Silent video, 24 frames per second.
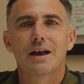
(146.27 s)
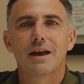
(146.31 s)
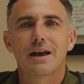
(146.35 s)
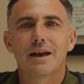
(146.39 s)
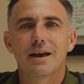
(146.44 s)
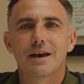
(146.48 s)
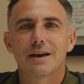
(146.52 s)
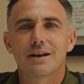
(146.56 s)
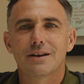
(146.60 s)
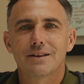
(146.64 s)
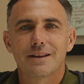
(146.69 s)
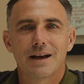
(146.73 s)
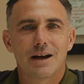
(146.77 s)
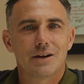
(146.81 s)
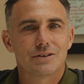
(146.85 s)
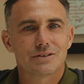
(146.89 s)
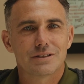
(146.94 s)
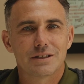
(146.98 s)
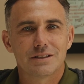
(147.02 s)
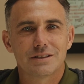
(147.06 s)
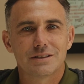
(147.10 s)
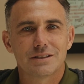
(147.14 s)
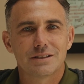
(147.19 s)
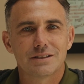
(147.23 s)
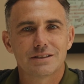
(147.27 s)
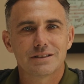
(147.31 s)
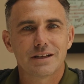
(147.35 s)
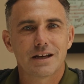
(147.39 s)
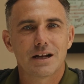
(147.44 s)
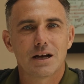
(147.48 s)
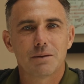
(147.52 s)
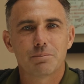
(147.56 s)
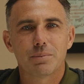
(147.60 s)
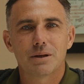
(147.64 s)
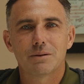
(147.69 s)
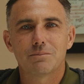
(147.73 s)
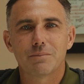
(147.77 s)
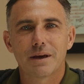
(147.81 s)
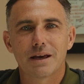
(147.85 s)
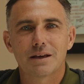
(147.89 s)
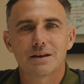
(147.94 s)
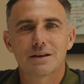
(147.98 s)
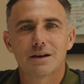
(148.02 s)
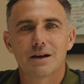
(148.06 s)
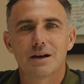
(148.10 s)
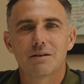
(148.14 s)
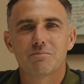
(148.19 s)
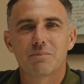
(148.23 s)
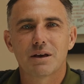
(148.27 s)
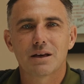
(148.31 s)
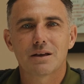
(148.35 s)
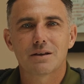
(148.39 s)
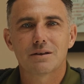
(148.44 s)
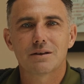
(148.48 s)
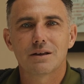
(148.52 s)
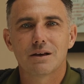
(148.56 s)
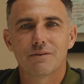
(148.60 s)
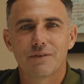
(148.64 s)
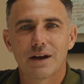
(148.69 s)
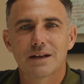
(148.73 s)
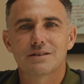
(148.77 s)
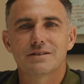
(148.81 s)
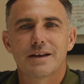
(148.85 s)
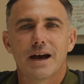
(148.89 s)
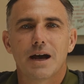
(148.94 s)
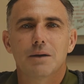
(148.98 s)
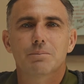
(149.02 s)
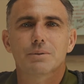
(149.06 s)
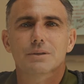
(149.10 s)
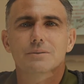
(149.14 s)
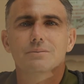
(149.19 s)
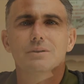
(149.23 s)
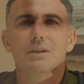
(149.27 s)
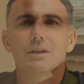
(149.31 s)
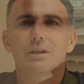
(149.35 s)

and allows us to set up and make events happen.